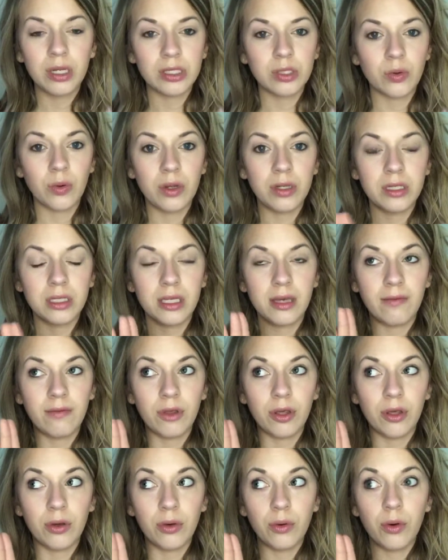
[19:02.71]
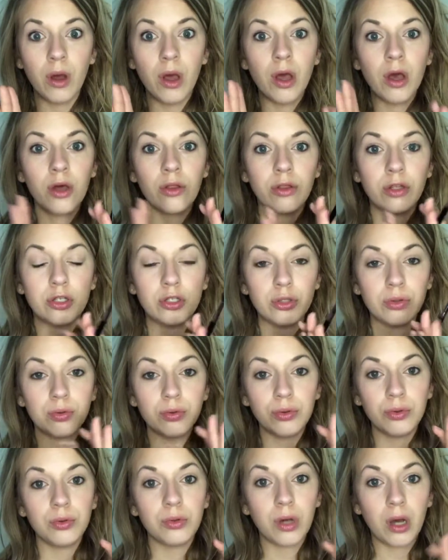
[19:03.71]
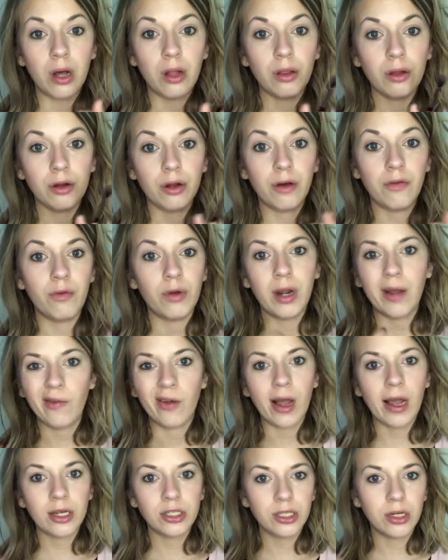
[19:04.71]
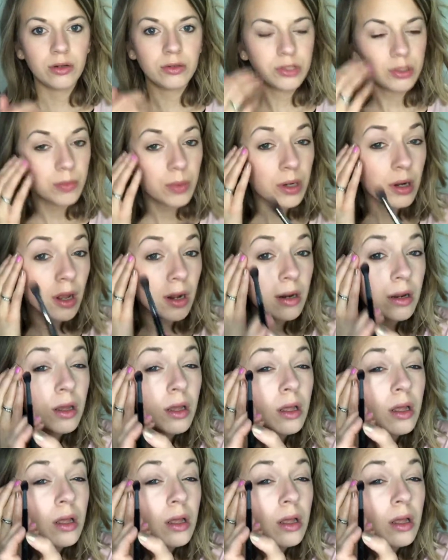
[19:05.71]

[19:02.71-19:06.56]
It's going to give you the true color of whatever eyeshadows you put on.